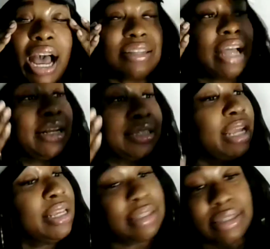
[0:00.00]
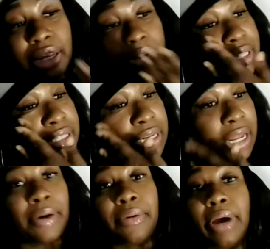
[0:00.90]
I take it seriously
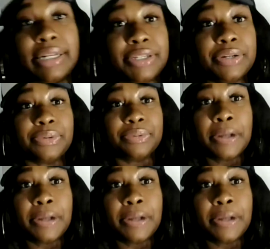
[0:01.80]
now. I do.